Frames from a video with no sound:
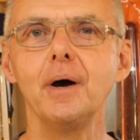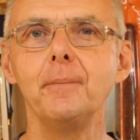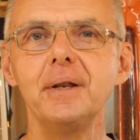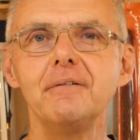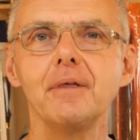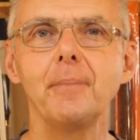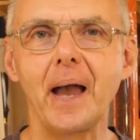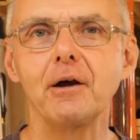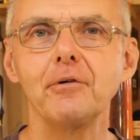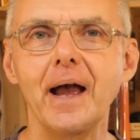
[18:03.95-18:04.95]
a bit of the
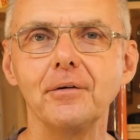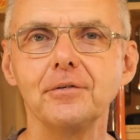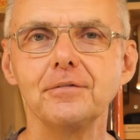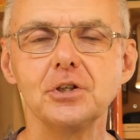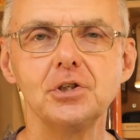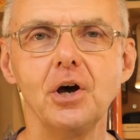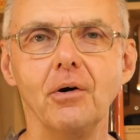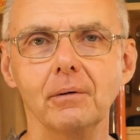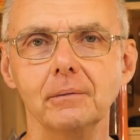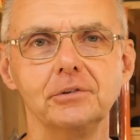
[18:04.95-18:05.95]
background of the song.